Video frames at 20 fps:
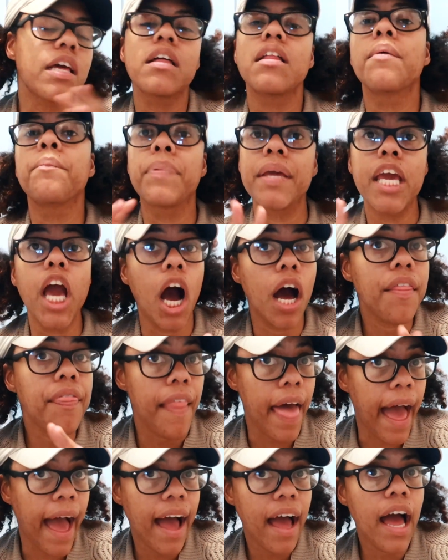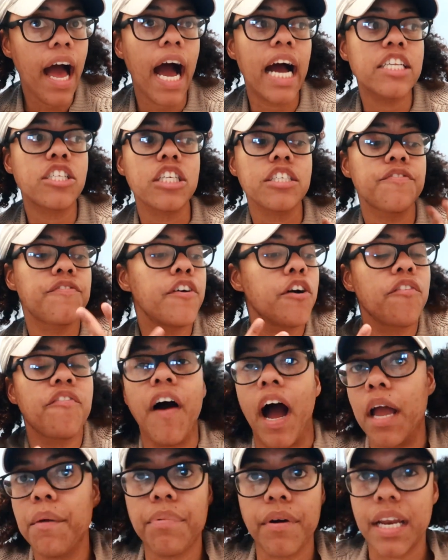But beyond that, I just feel
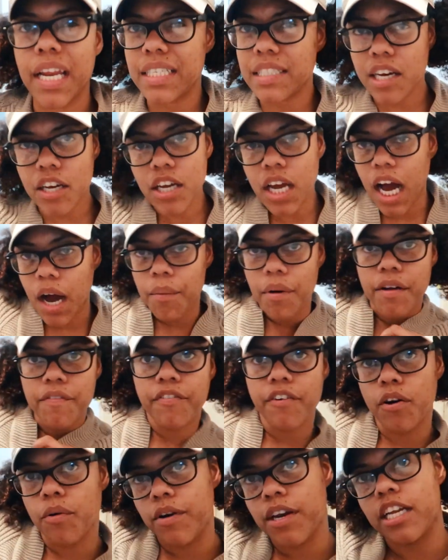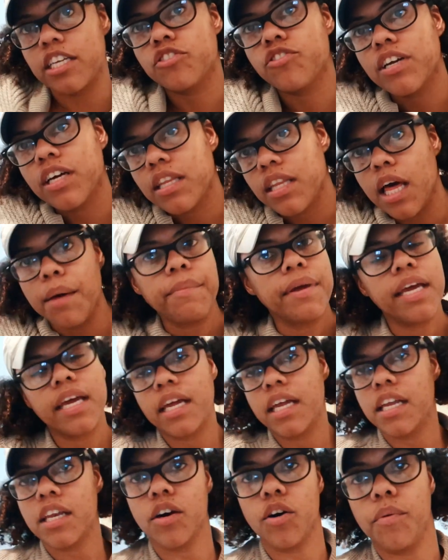vibrant. I tell you how I feel when I drink
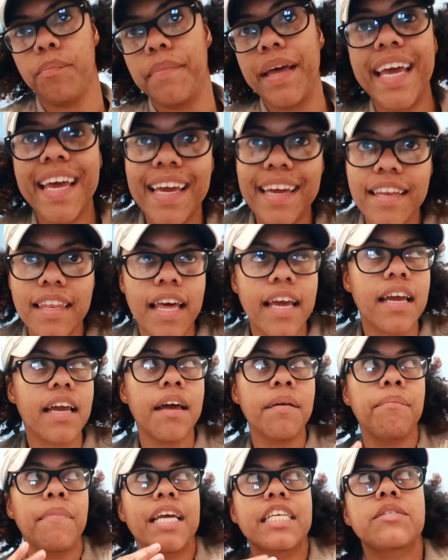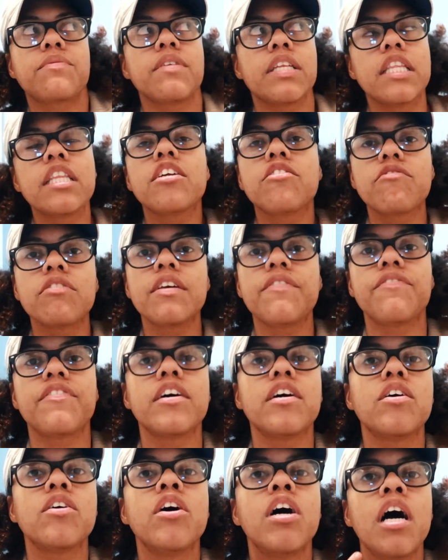lemon or mint. Like, it makes me literally
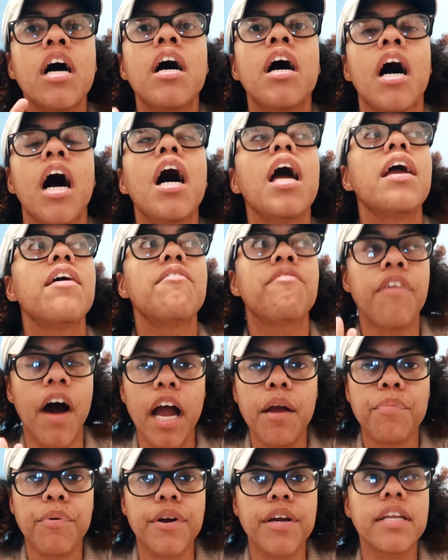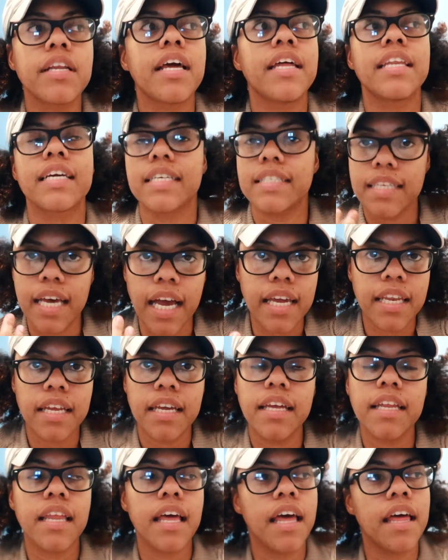feel vibrant and
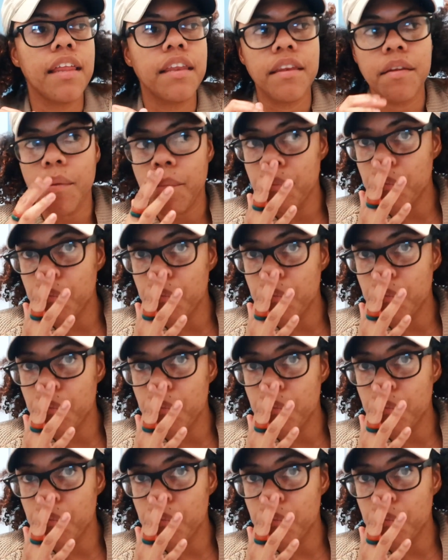excited and